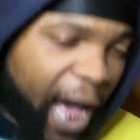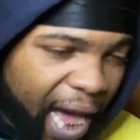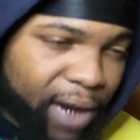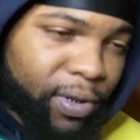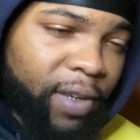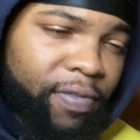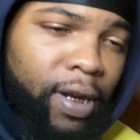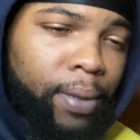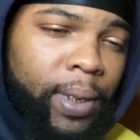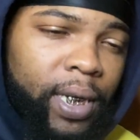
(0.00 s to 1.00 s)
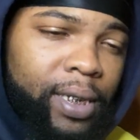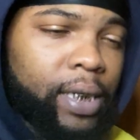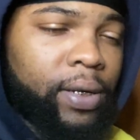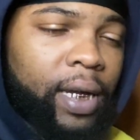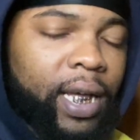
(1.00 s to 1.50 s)
I really fuck with it,
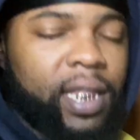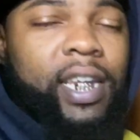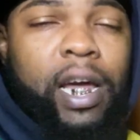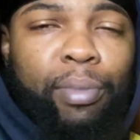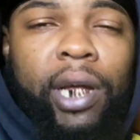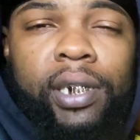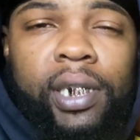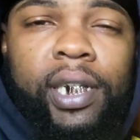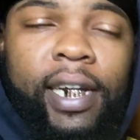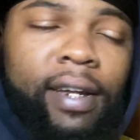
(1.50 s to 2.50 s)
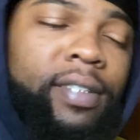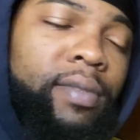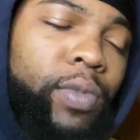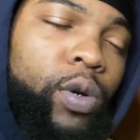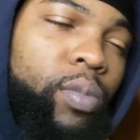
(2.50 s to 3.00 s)
so I think I might just check out
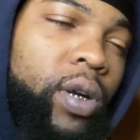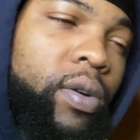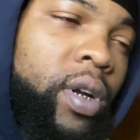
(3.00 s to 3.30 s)
some more, bro.